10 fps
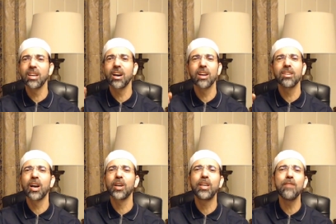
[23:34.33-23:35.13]
Ya
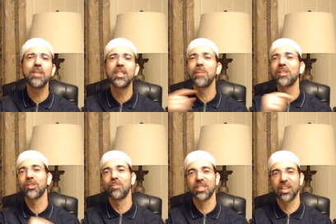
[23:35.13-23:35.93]
Allah, give me the best
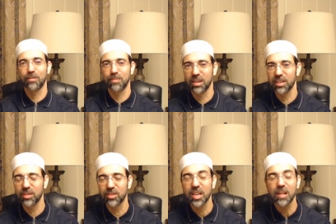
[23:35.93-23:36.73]
Ramadan of my lives.